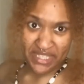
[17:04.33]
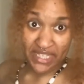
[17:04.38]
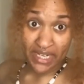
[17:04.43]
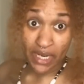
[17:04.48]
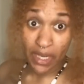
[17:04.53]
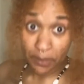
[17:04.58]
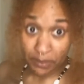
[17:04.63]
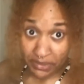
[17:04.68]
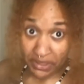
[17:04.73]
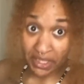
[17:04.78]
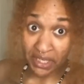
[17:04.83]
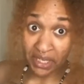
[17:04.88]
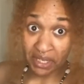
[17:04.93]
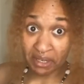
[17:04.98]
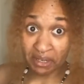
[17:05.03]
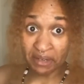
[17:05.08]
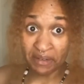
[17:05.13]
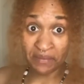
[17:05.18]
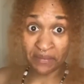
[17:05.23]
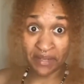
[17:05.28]
it up there,
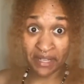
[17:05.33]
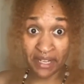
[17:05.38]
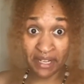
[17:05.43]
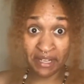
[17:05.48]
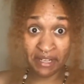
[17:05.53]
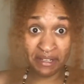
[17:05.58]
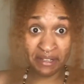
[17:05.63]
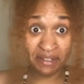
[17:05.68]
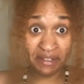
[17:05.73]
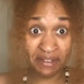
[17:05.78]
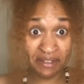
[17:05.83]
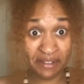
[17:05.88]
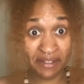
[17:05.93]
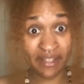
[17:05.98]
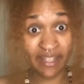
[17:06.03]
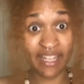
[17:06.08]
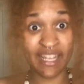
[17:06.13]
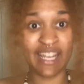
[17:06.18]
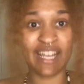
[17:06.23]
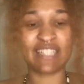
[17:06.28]
okay?
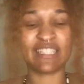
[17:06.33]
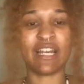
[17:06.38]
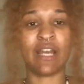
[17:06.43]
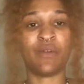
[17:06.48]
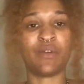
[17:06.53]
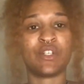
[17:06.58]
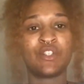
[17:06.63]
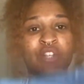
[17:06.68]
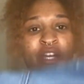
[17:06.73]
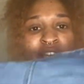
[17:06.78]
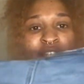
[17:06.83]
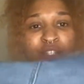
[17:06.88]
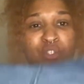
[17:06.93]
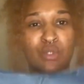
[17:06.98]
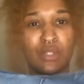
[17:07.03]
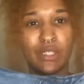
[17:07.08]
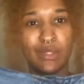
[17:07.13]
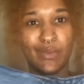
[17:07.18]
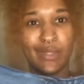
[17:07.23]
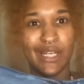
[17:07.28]
Because I already tried these
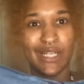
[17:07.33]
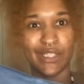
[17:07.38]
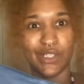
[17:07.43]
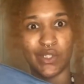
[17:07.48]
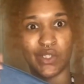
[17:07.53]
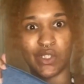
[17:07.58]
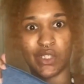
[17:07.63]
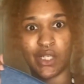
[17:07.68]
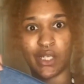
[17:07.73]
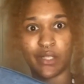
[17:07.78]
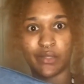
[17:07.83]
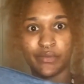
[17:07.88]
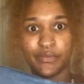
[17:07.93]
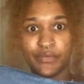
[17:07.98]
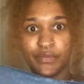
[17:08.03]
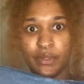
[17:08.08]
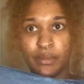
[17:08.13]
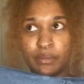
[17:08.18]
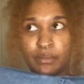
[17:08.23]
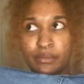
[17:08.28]
on when I showed y'all
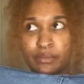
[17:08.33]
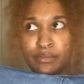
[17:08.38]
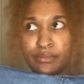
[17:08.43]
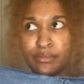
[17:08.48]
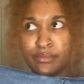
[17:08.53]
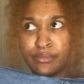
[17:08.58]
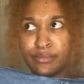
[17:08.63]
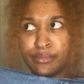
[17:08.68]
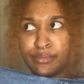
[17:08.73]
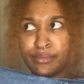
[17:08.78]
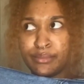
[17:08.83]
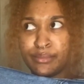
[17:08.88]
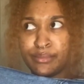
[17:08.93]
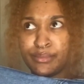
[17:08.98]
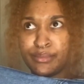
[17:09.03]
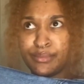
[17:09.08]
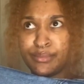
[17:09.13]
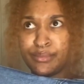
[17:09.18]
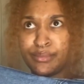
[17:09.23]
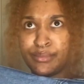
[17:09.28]
from
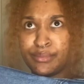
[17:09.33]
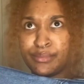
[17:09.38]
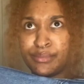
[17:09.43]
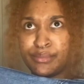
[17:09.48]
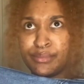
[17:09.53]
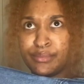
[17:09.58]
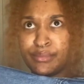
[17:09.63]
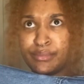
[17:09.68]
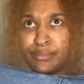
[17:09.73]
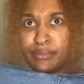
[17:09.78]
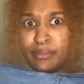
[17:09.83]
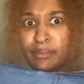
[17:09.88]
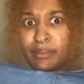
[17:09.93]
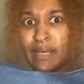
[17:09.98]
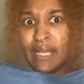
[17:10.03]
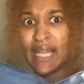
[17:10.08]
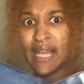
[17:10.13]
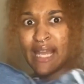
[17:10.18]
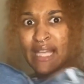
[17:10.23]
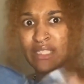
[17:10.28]
my
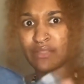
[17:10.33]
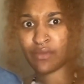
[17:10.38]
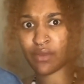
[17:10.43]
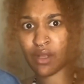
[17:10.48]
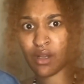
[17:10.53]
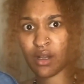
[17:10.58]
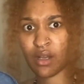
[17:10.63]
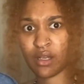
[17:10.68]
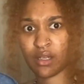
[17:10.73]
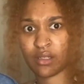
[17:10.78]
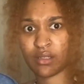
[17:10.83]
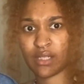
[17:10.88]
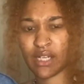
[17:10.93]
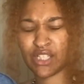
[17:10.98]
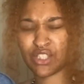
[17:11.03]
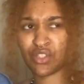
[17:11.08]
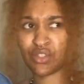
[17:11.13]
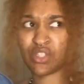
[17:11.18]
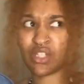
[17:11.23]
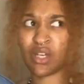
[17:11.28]
last vlog. I
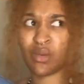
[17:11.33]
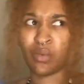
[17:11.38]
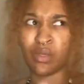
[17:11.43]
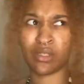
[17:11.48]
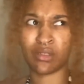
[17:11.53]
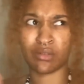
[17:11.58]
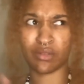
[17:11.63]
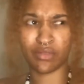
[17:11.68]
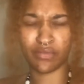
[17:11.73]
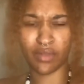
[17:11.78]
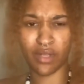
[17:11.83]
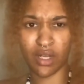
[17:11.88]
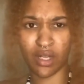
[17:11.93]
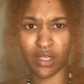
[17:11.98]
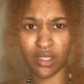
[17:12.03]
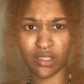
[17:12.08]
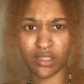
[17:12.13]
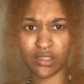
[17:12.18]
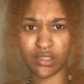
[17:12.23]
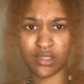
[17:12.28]
showed y'all one of those
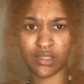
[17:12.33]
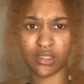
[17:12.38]
vlogs